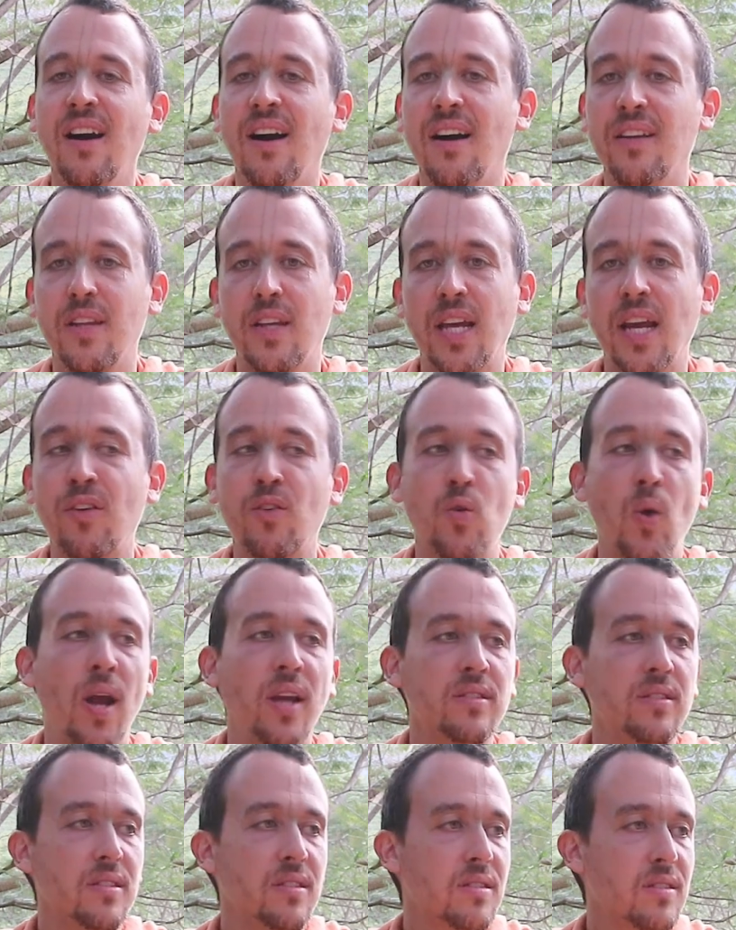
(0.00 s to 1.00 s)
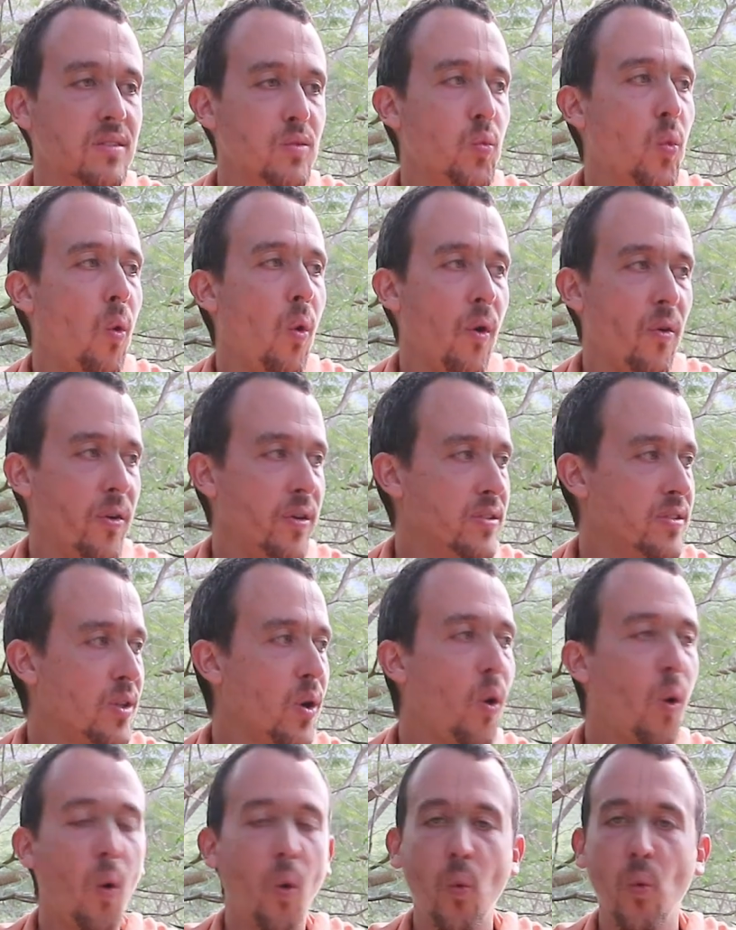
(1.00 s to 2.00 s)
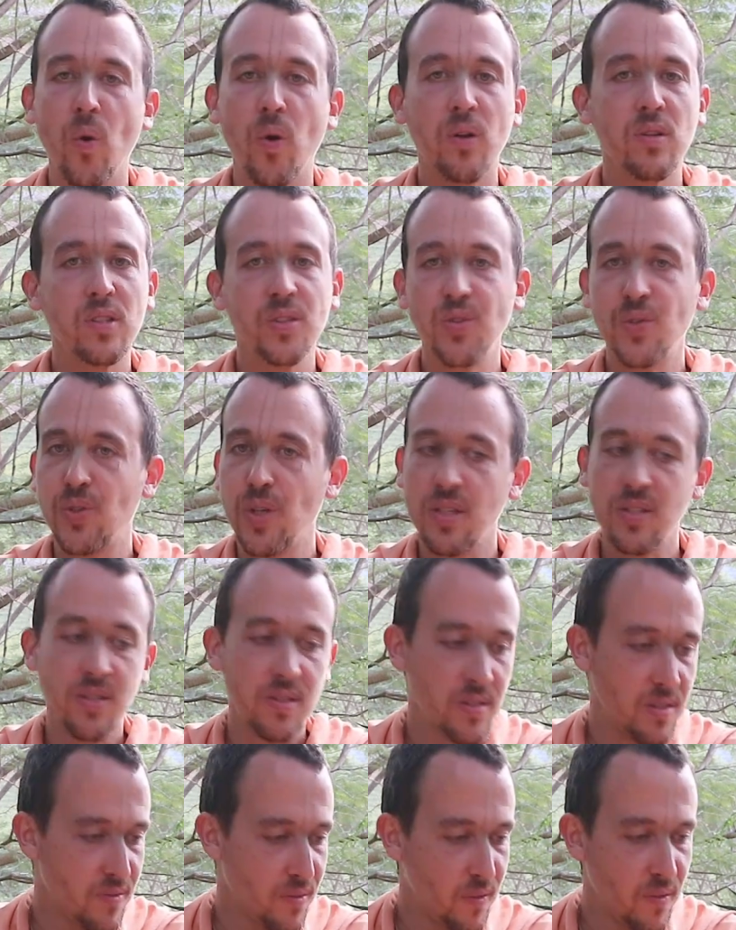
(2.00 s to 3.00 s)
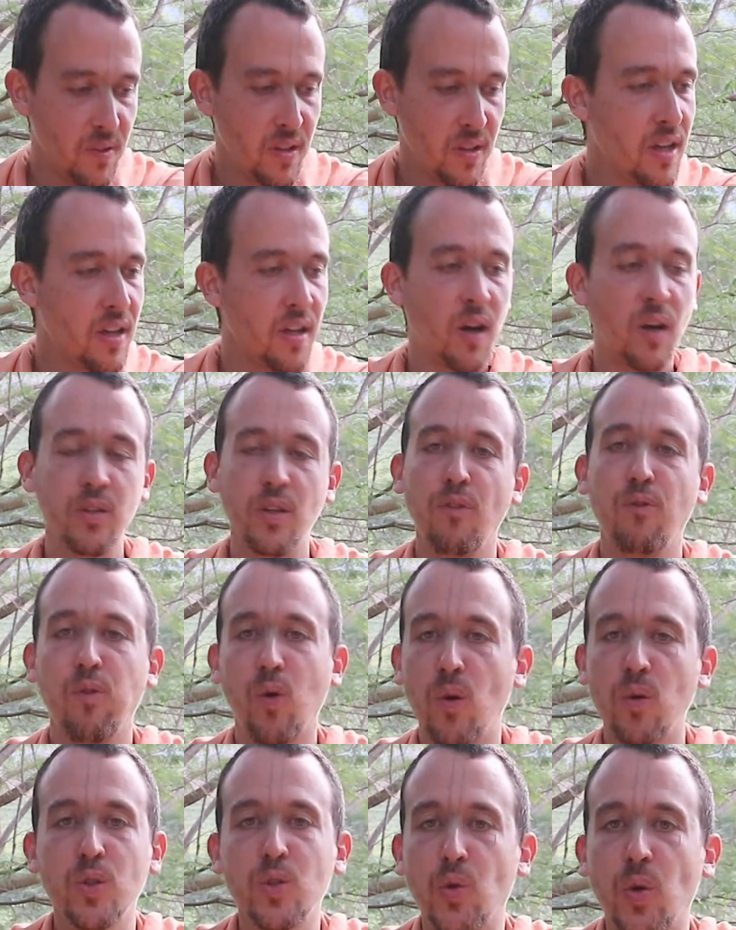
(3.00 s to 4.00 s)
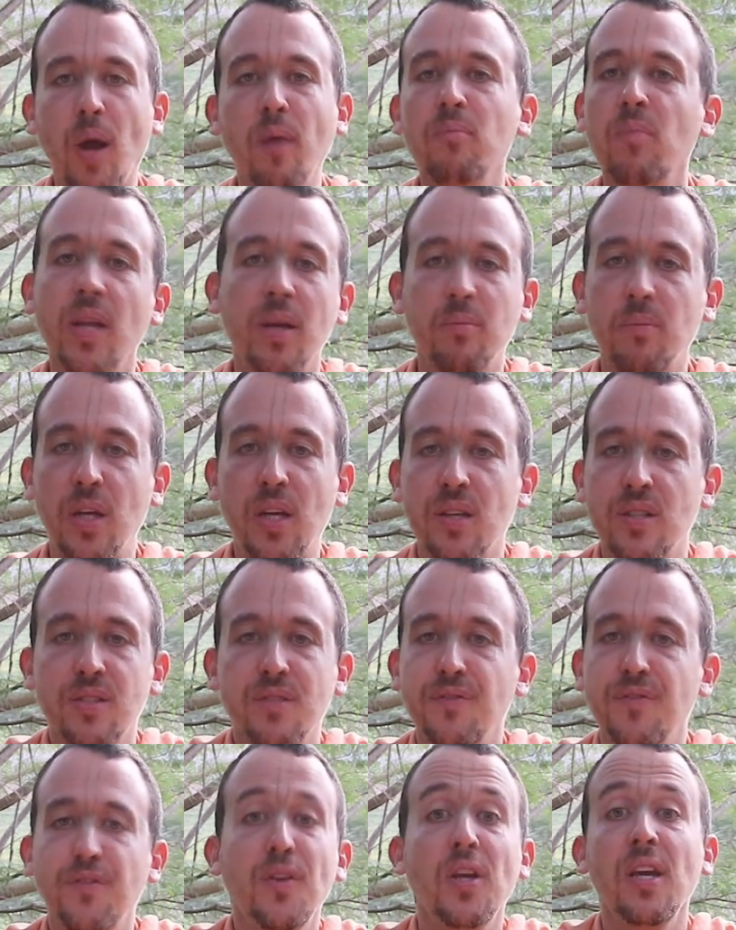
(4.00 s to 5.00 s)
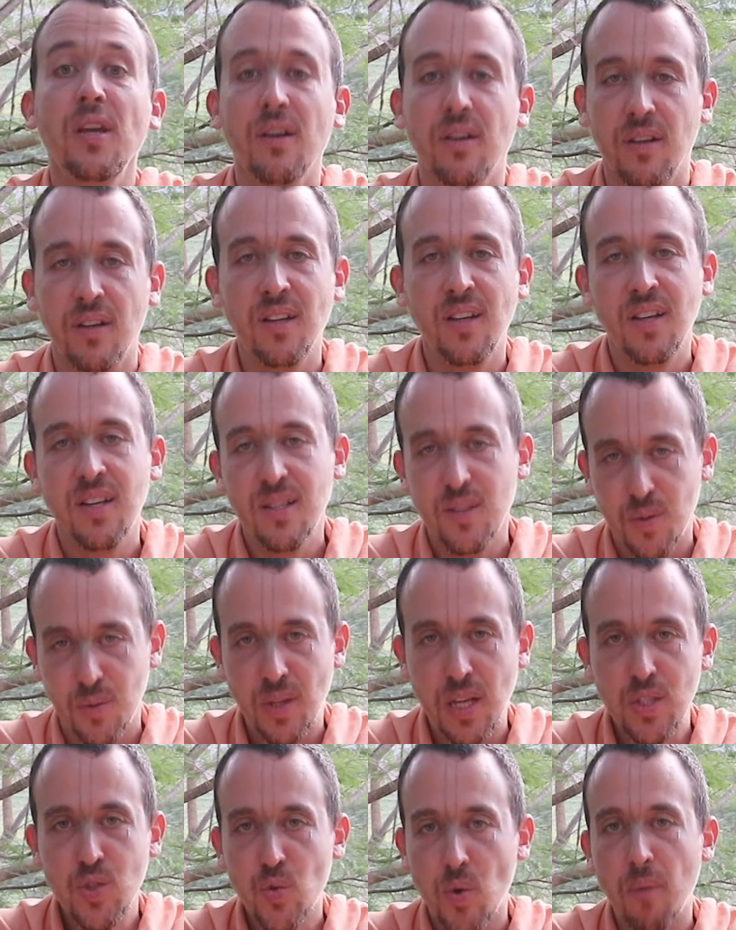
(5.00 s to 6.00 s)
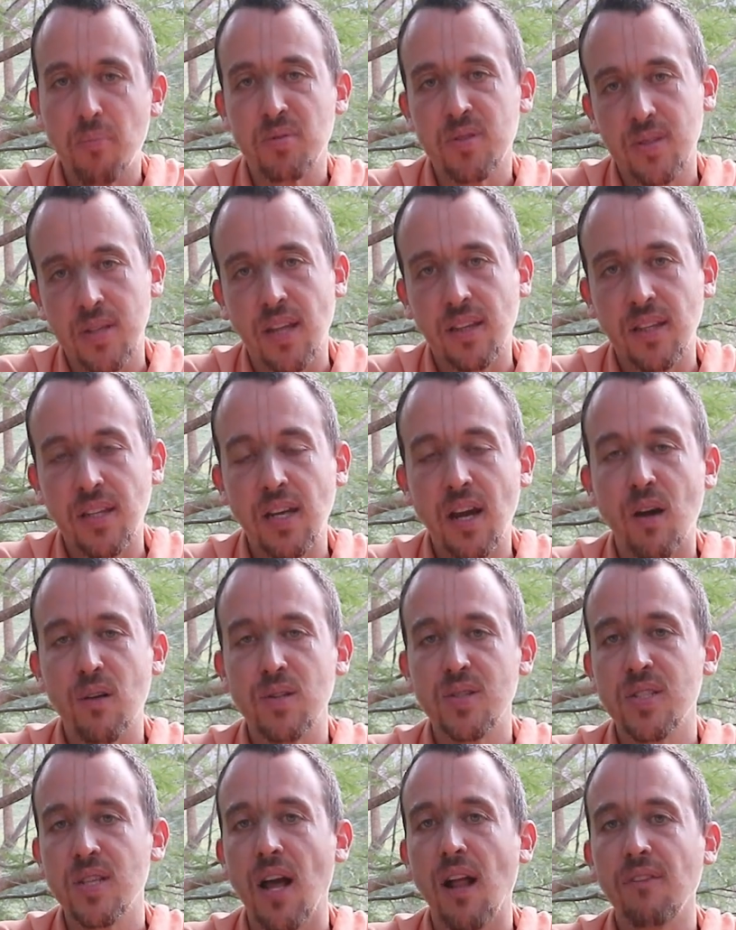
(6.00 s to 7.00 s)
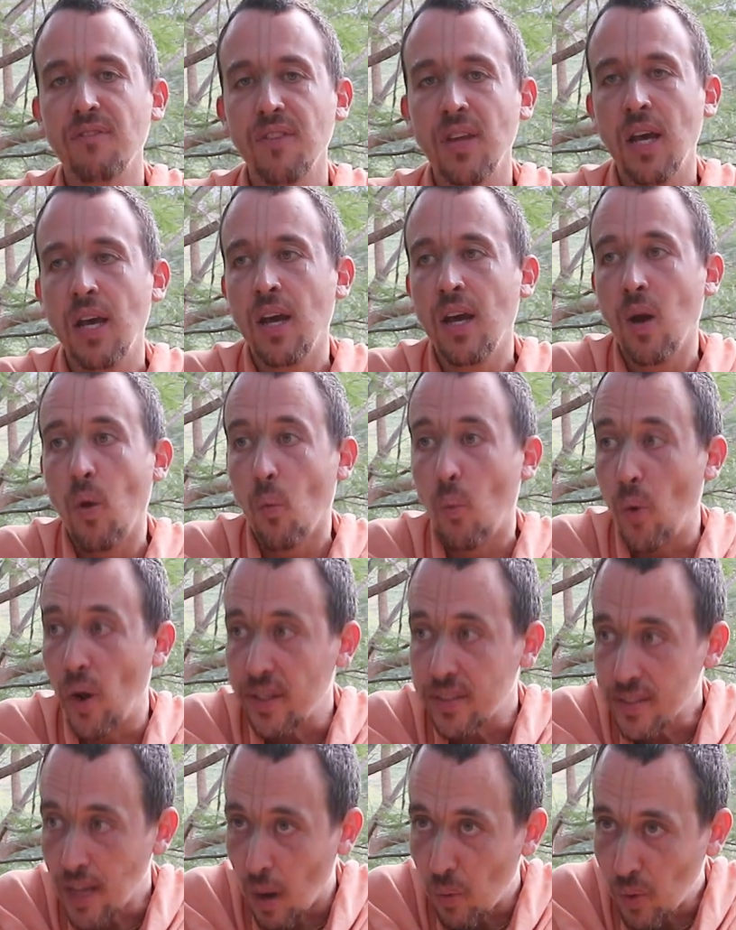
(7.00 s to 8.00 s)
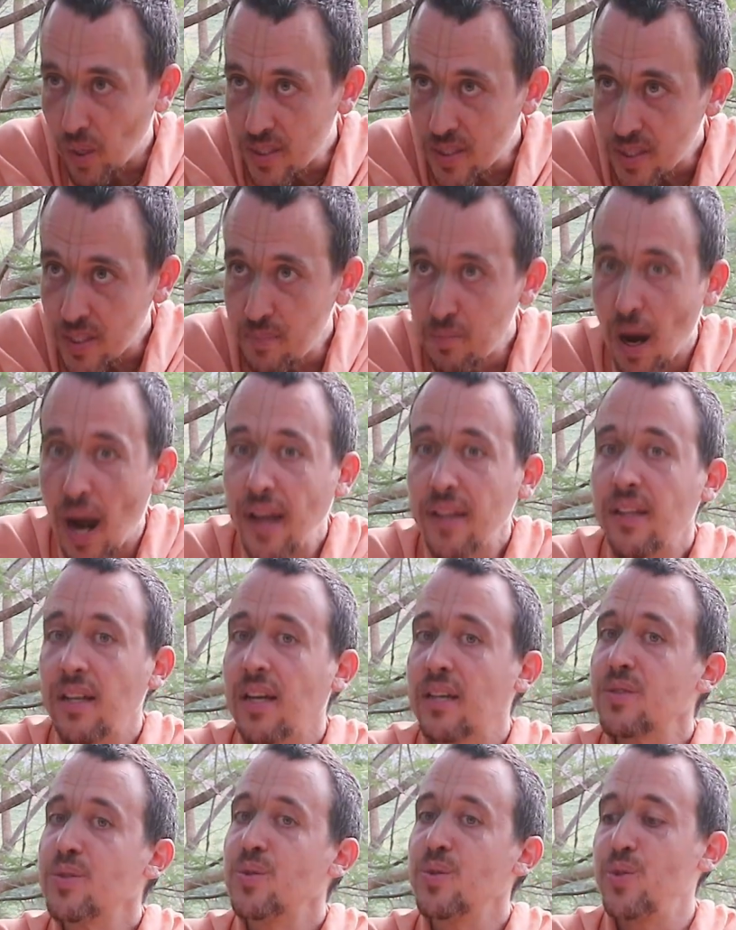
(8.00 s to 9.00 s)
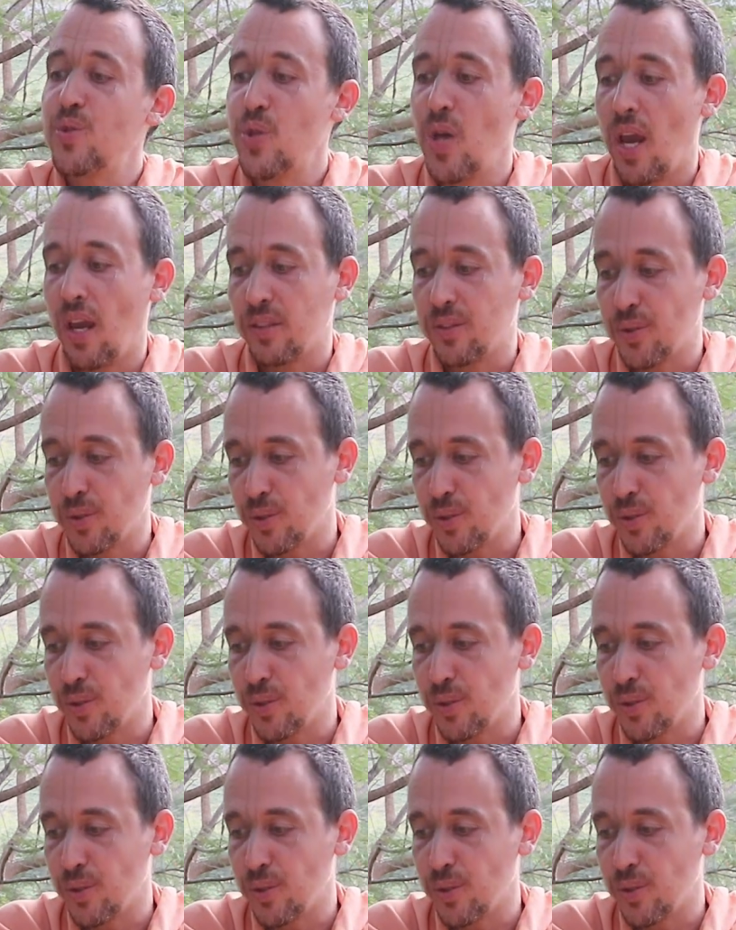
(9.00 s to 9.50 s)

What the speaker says: And the greatest warrior in the whole world is just on the floor trembling because of fear. So that's representing ourselves when someone is inviting us to change.